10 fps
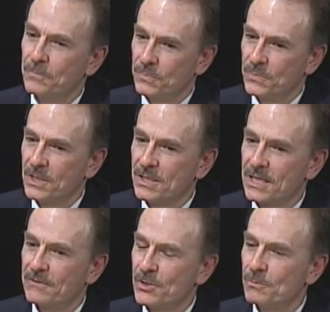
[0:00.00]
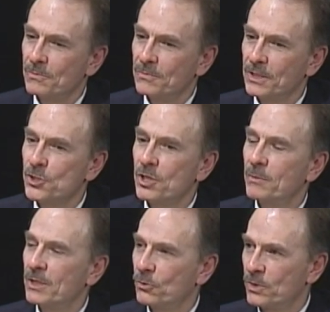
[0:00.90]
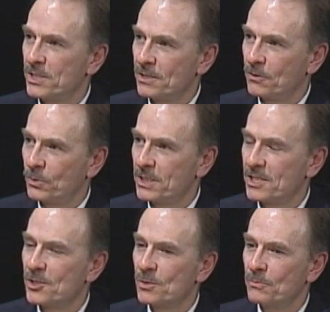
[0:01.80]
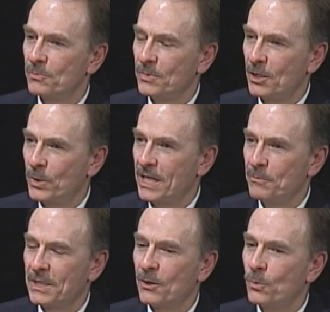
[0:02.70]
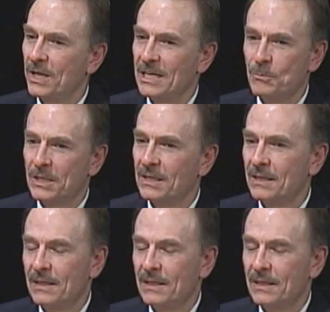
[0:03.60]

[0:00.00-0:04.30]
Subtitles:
does have some legitimate criticism aimed their way, but